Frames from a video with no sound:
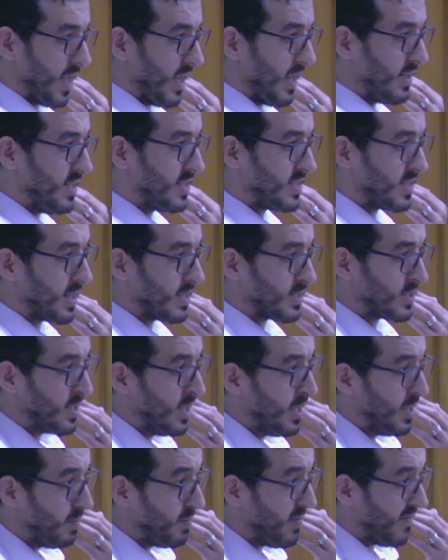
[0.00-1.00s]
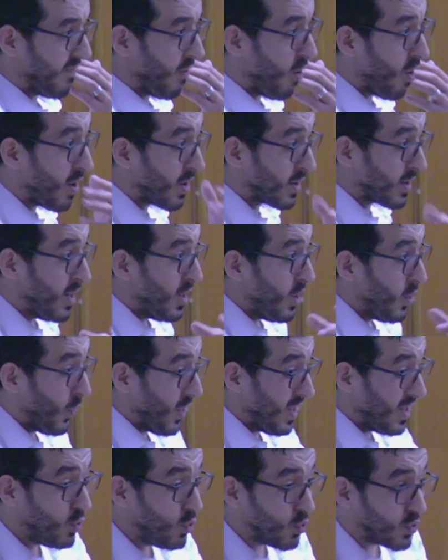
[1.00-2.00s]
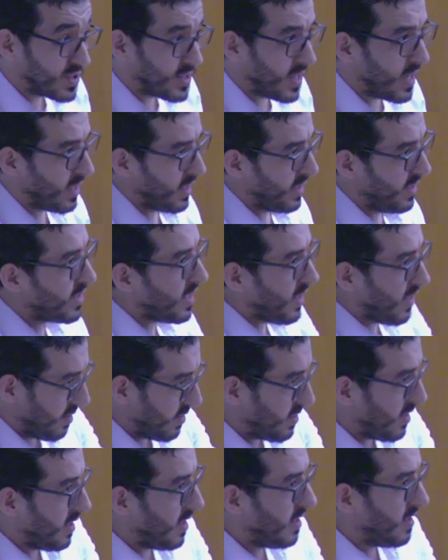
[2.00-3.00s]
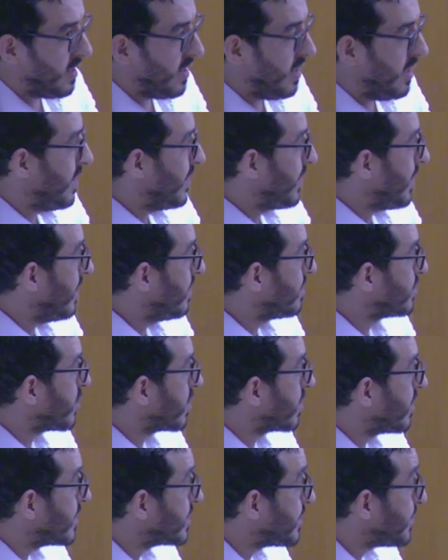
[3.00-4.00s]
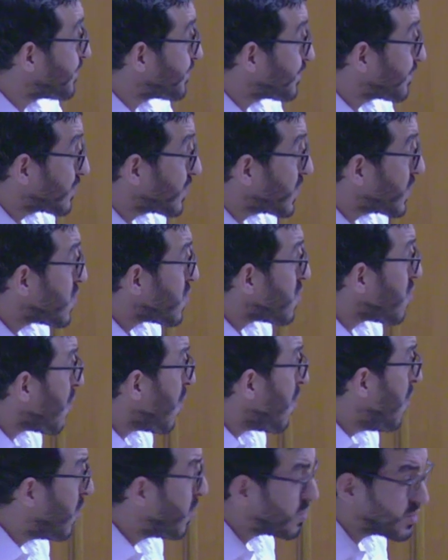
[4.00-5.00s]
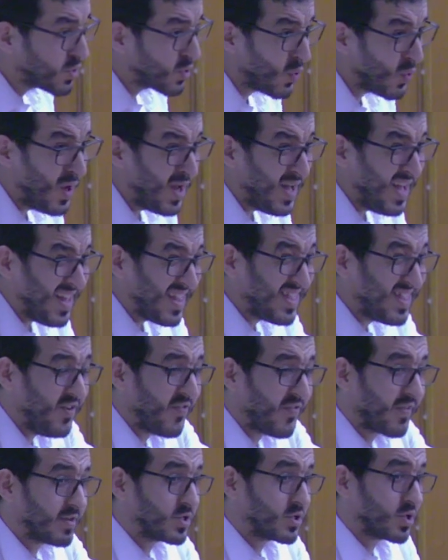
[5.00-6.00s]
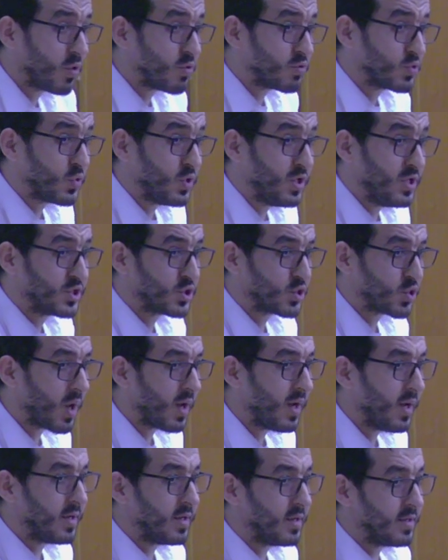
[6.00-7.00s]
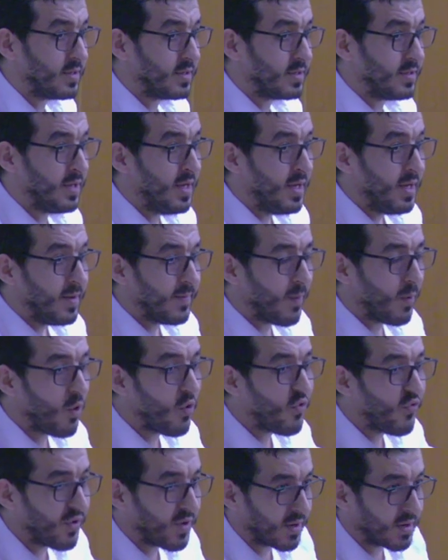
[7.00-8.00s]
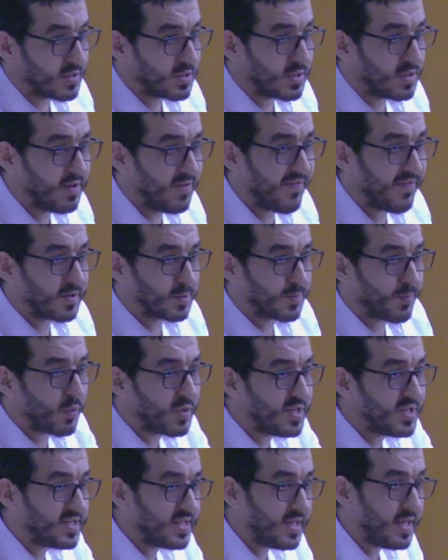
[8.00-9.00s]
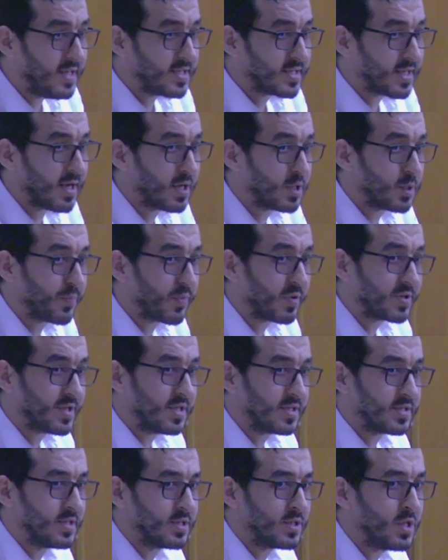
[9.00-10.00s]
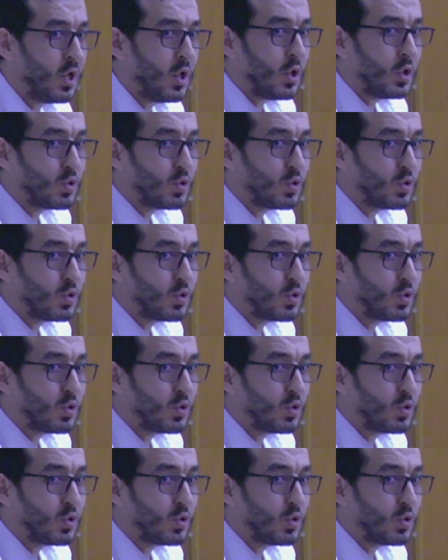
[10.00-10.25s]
I discussed before in using the internet. Also, different countries offer different policies and processes